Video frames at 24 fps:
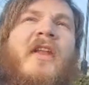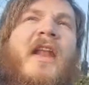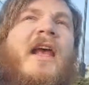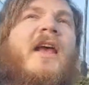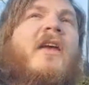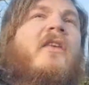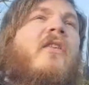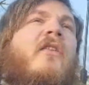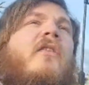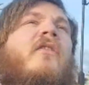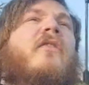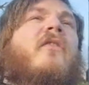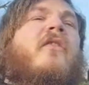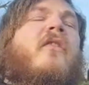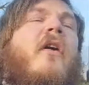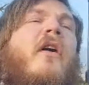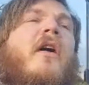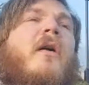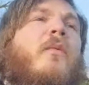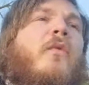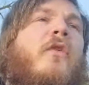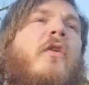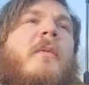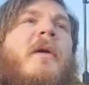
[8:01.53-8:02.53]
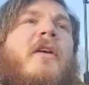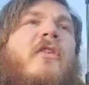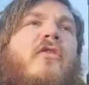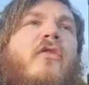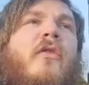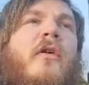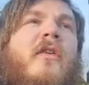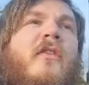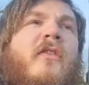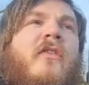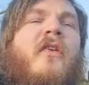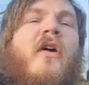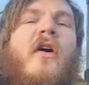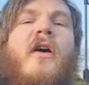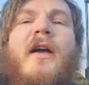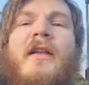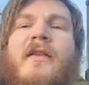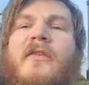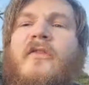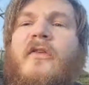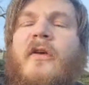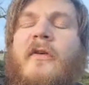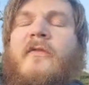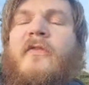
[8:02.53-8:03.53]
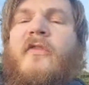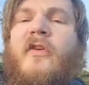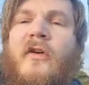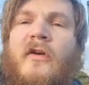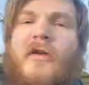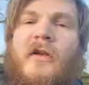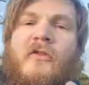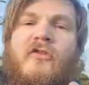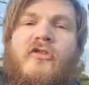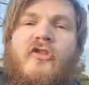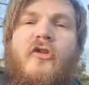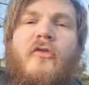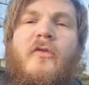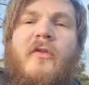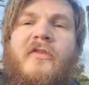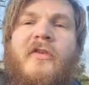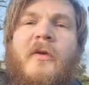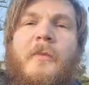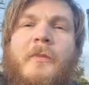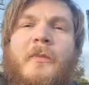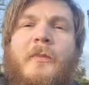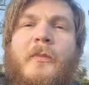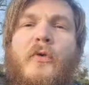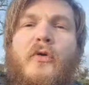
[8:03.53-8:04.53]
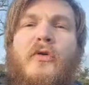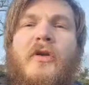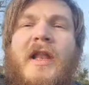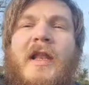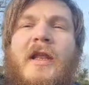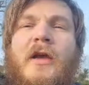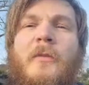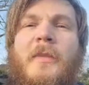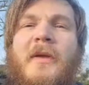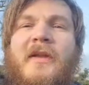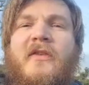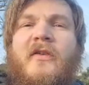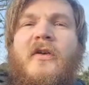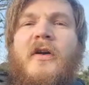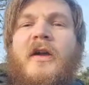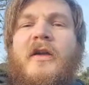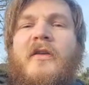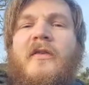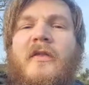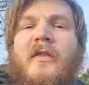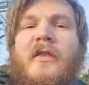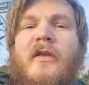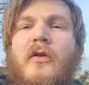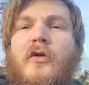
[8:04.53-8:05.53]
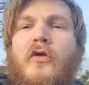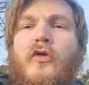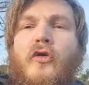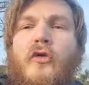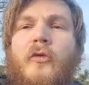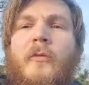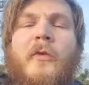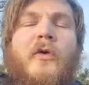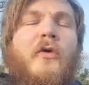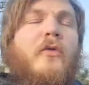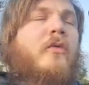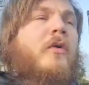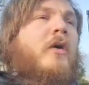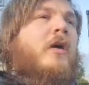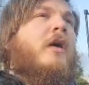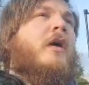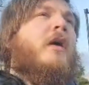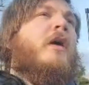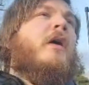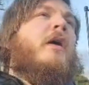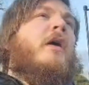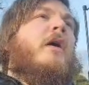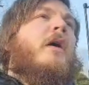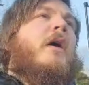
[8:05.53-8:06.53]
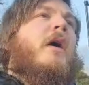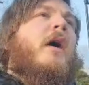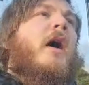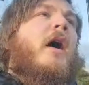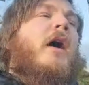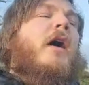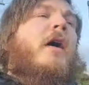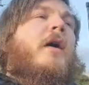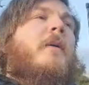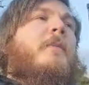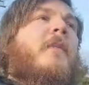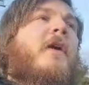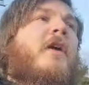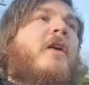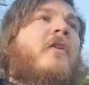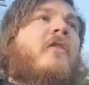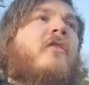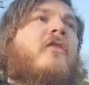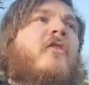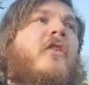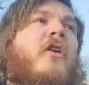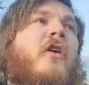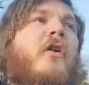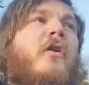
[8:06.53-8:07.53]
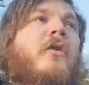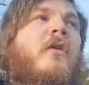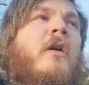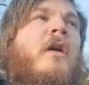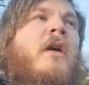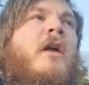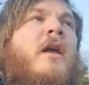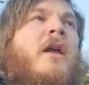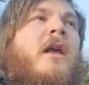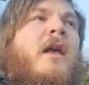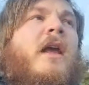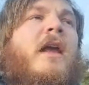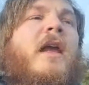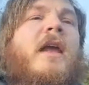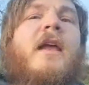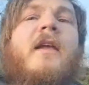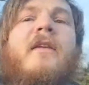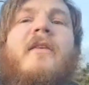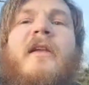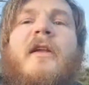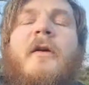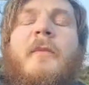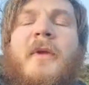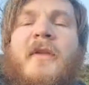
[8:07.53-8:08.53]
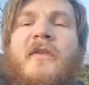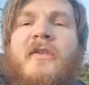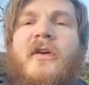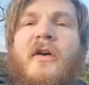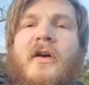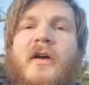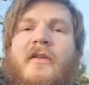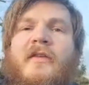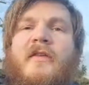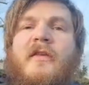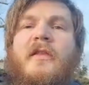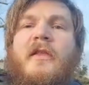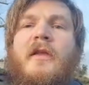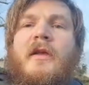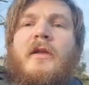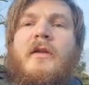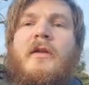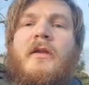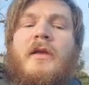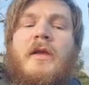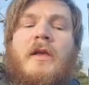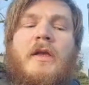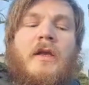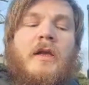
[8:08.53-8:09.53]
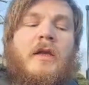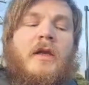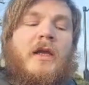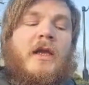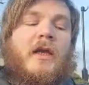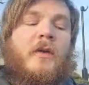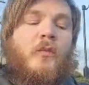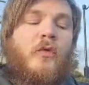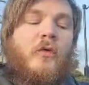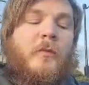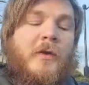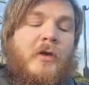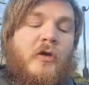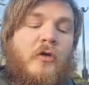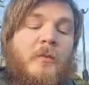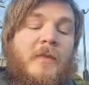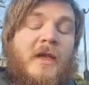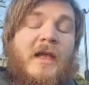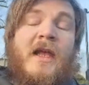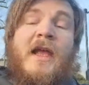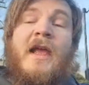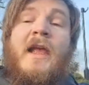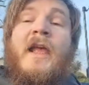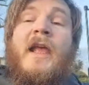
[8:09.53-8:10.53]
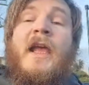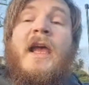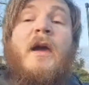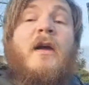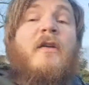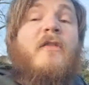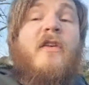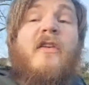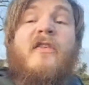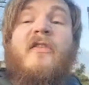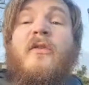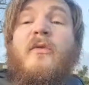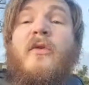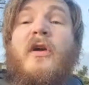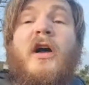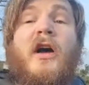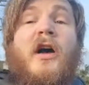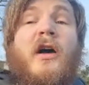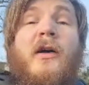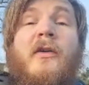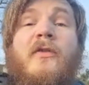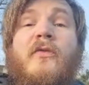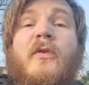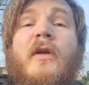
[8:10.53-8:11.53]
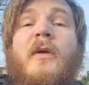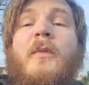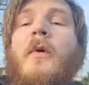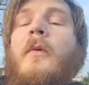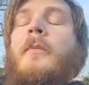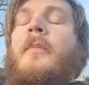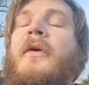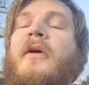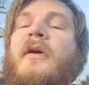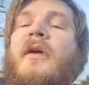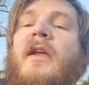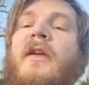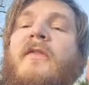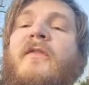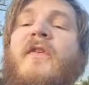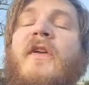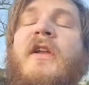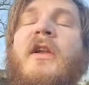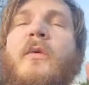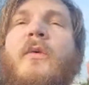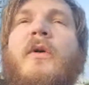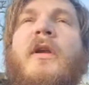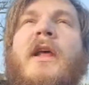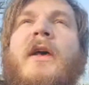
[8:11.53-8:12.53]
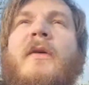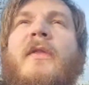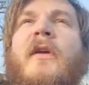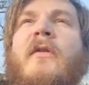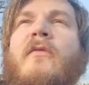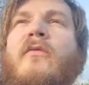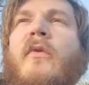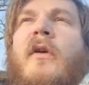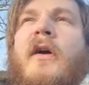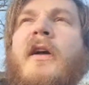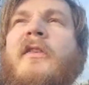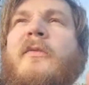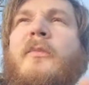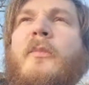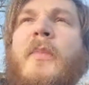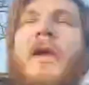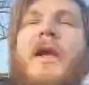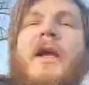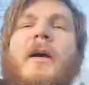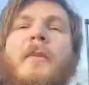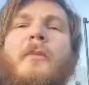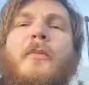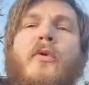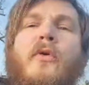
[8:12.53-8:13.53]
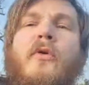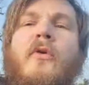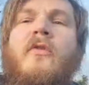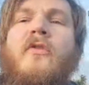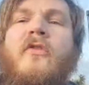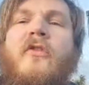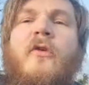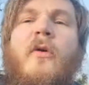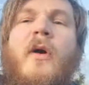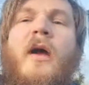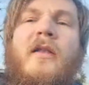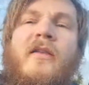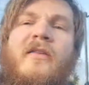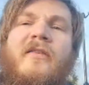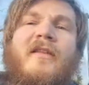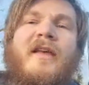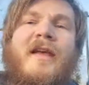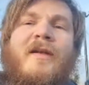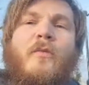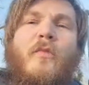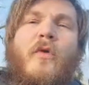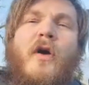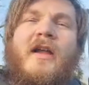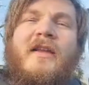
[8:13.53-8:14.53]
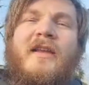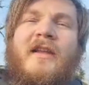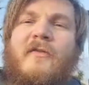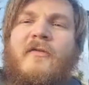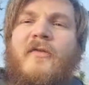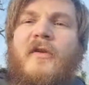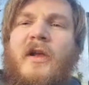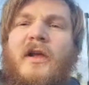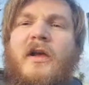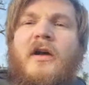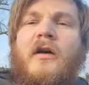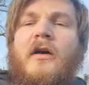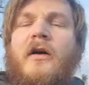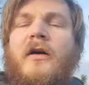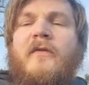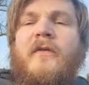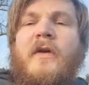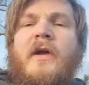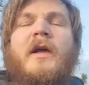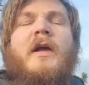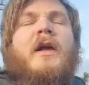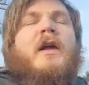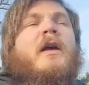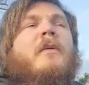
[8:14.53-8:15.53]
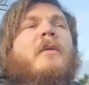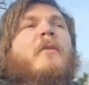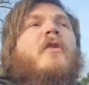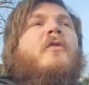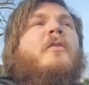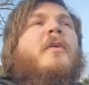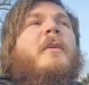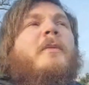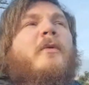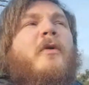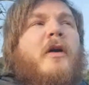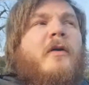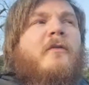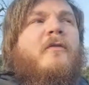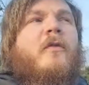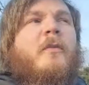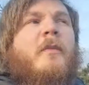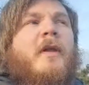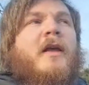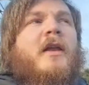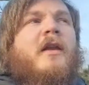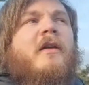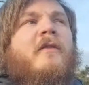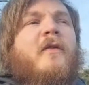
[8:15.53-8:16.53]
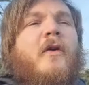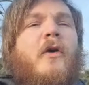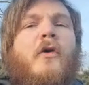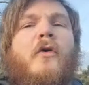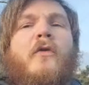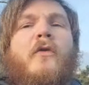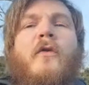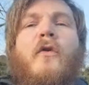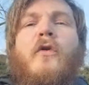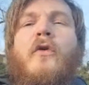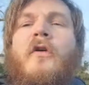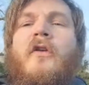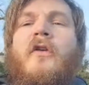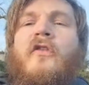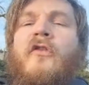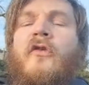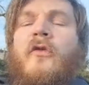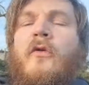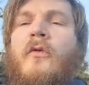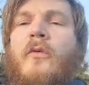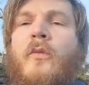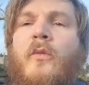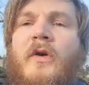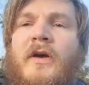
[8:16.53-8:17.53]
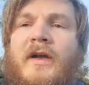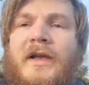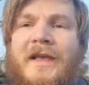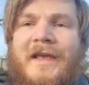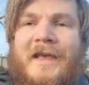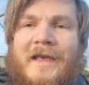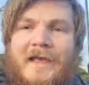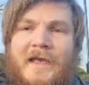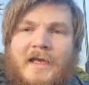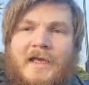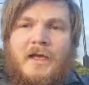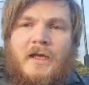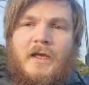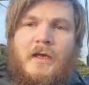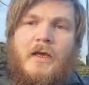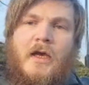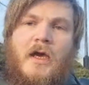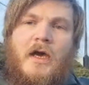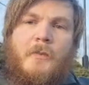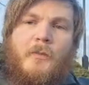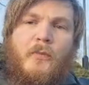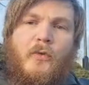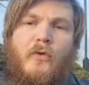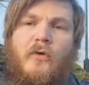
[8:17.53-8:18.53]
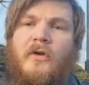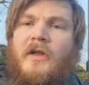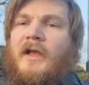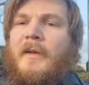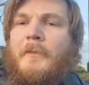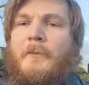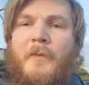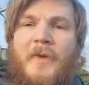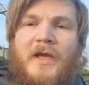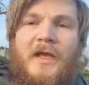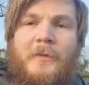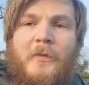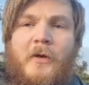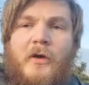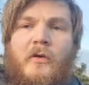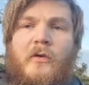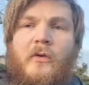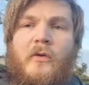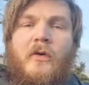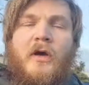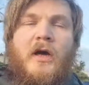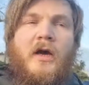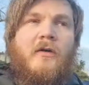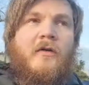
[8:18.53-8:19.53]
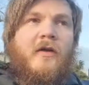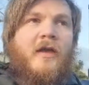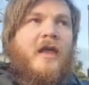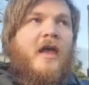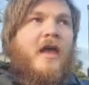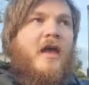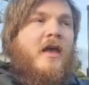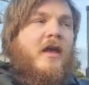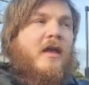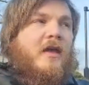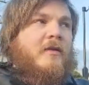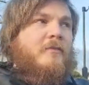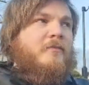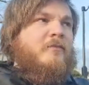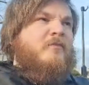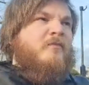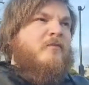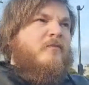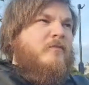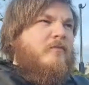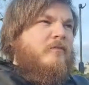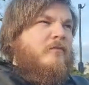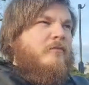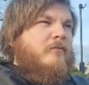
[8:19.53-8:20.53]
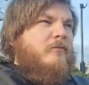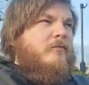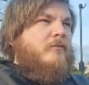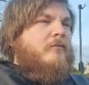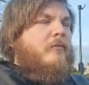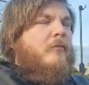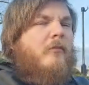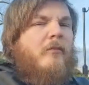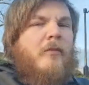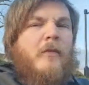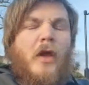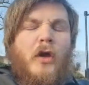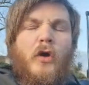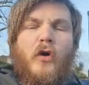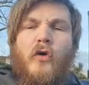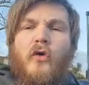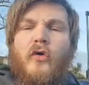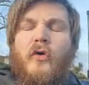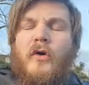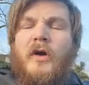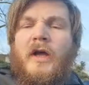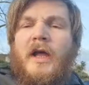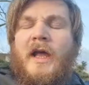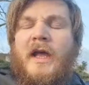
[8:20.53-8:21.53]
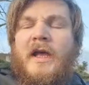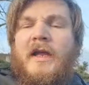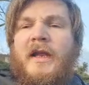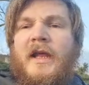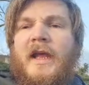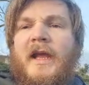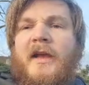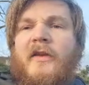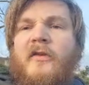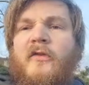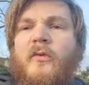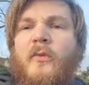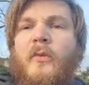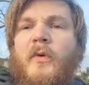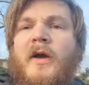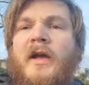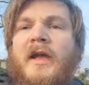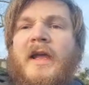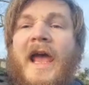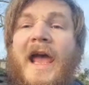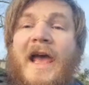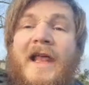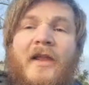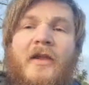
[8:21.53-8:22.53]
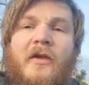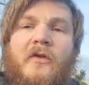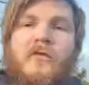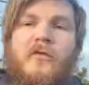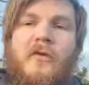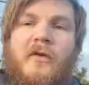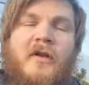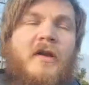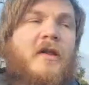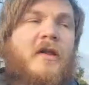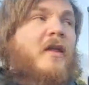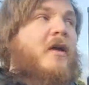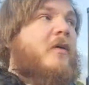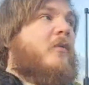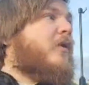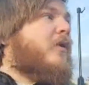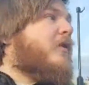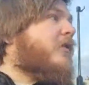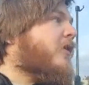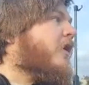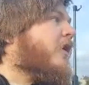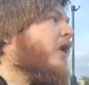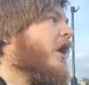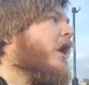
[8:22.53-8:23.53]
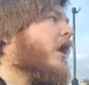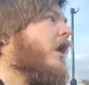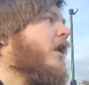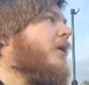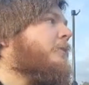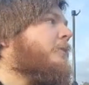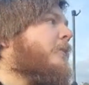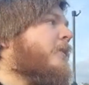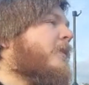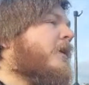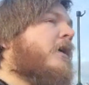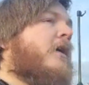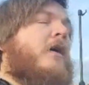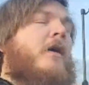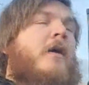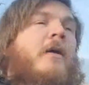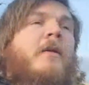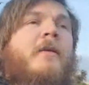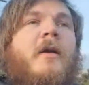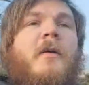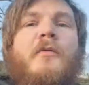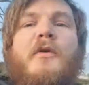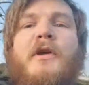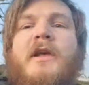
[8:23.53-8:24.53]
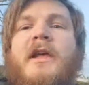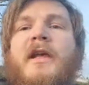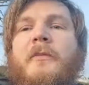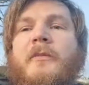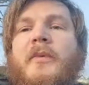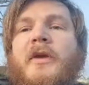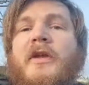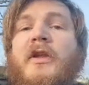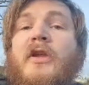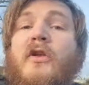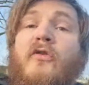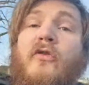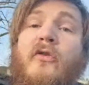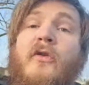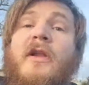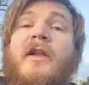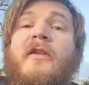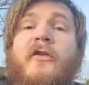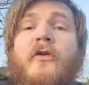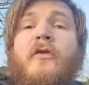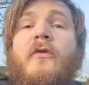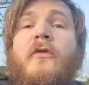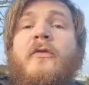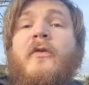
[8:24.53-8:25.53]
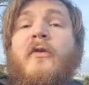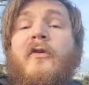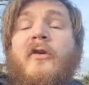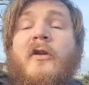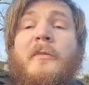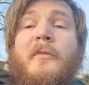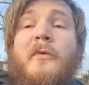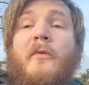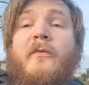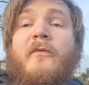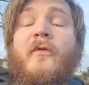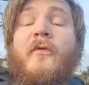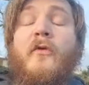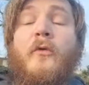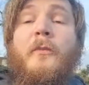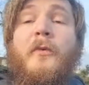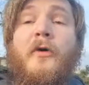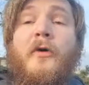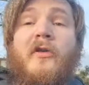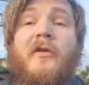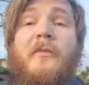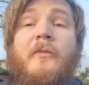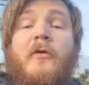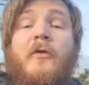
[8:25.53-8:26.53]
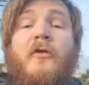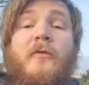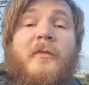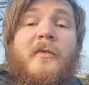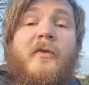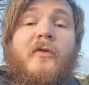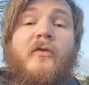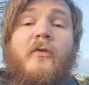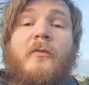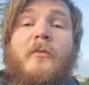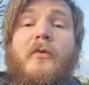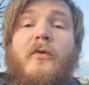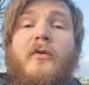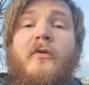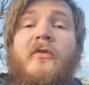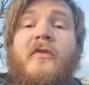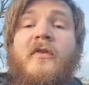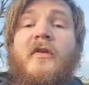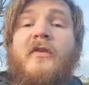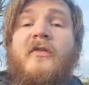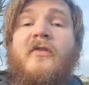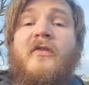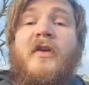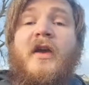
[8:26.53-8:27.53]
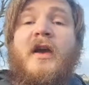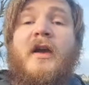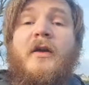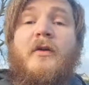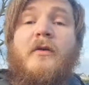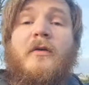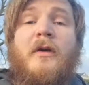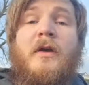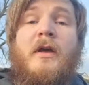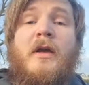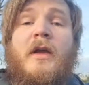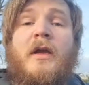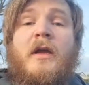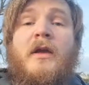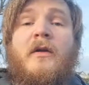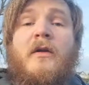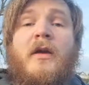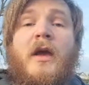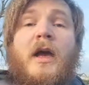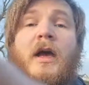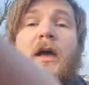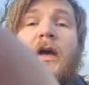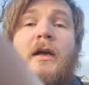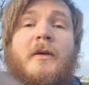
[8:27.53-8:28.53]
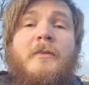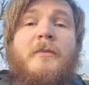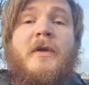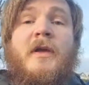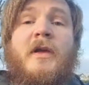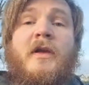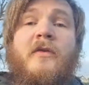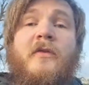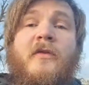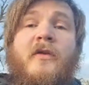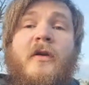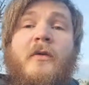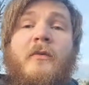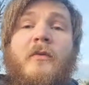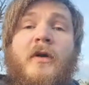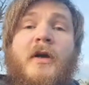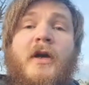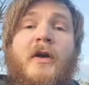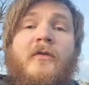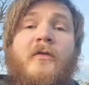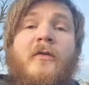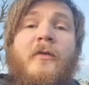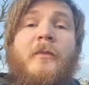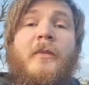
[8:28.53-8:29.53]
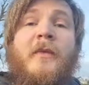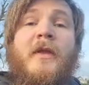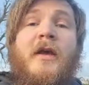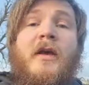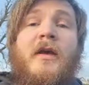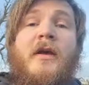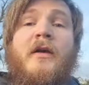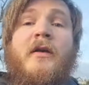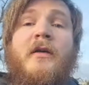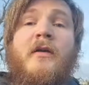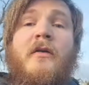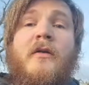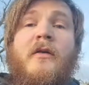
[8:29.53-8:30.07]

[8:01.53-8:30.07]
and accidents I want to make sure it's tighter so I've tuned this up or a little bit tighter than normal um, so it is a little bit tighter than it would be normally however it still carves really well but if anyone out there rides bigger boards you'll understand why a different carve most people come from like an evolve or a two-in-one kit uh, board like a meepo hurricane or an Exway atlas or anything like that with um, double kingpin you do need to do full body movements on boards this scale um, so we'll go from there.